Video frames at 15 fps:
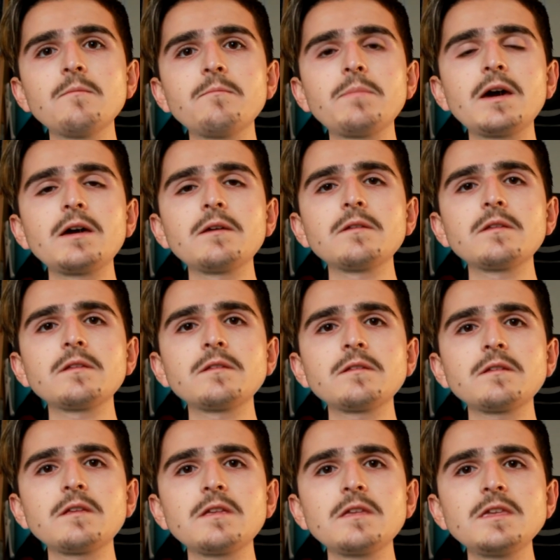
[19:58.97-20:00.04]
But
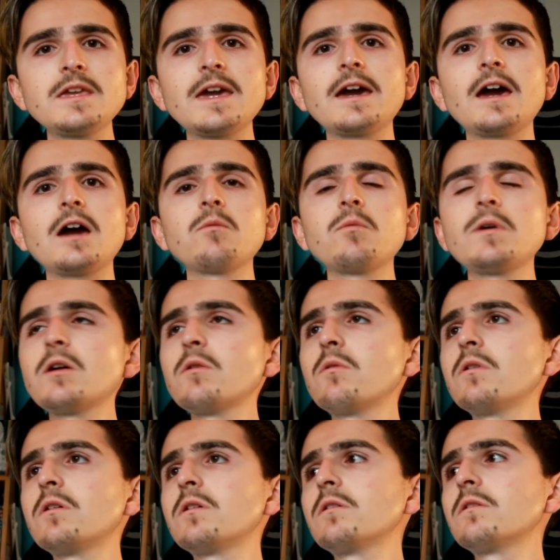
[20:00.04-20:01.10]
yeah, I will
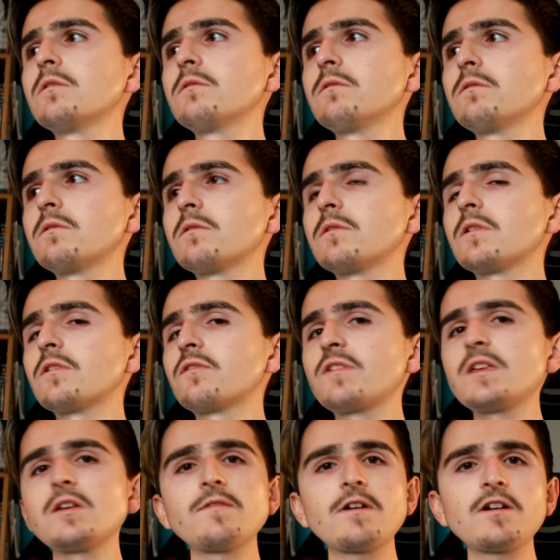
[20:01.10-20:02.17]

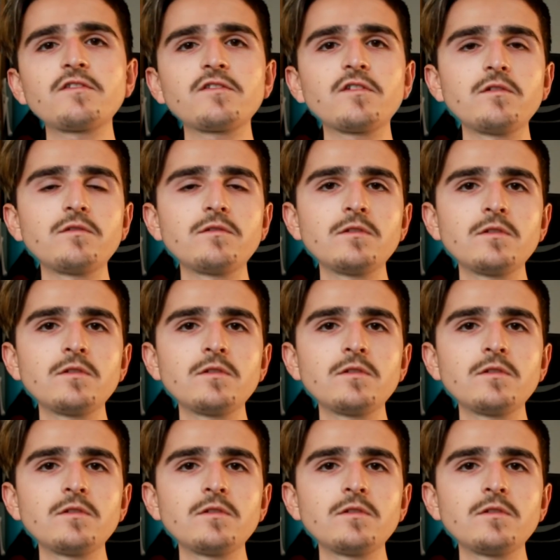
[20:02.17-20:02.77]
see you very soon.